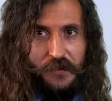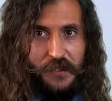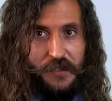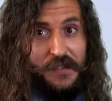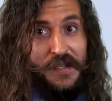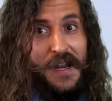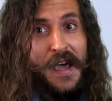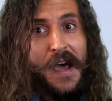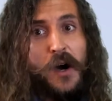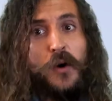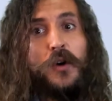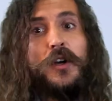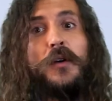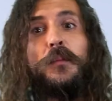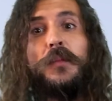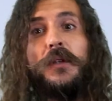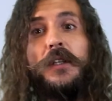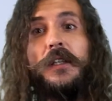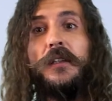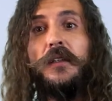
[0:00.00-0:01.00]
is now
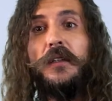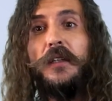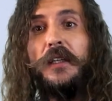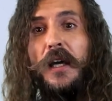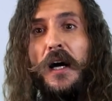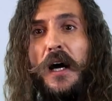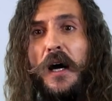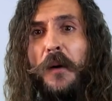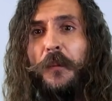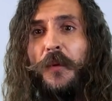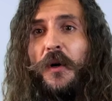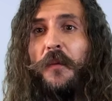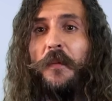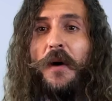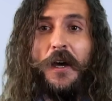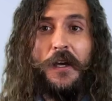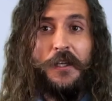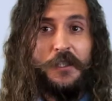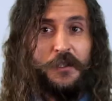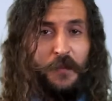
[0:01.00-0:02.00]
completely
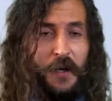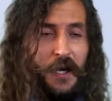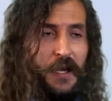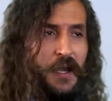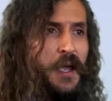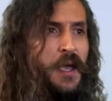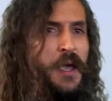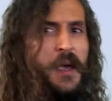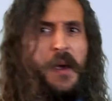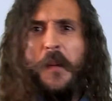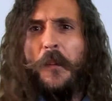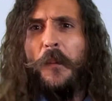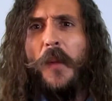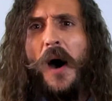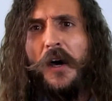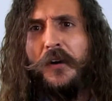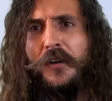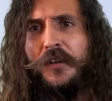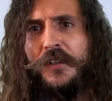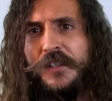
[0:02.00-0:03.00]
compromised by
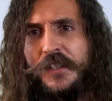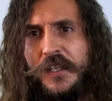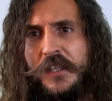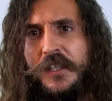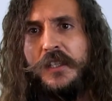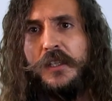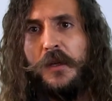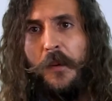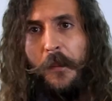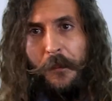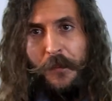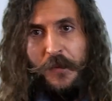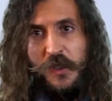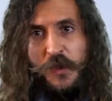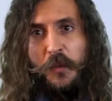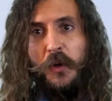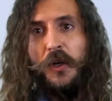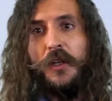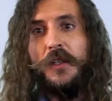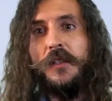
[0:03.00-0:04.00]
modern systems
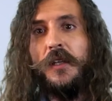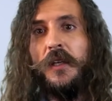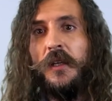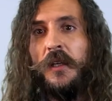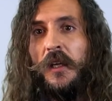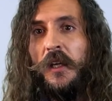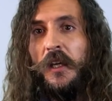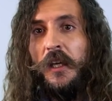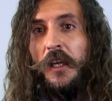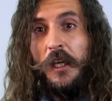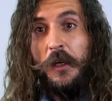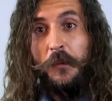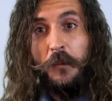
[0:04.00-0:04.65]
put in